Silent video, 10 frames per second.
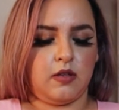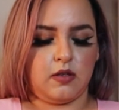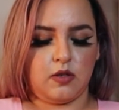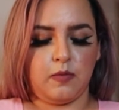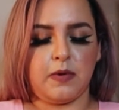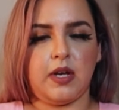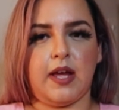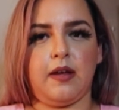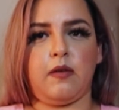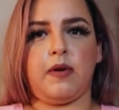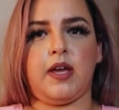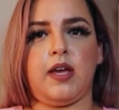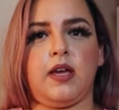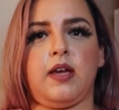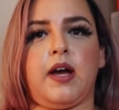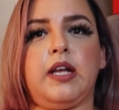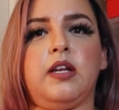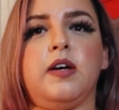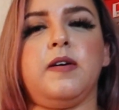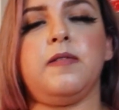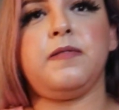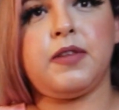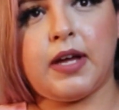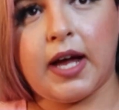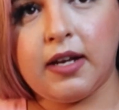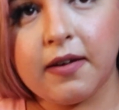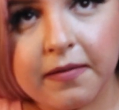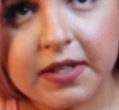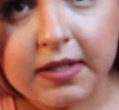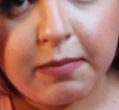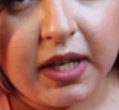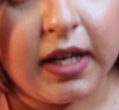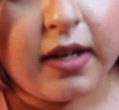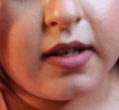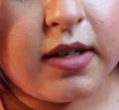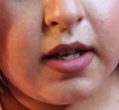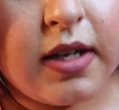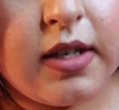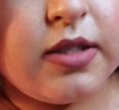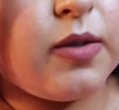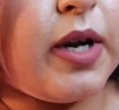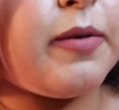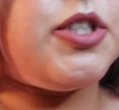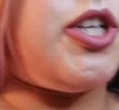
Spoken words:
super lightweight. I love this pink. So when I was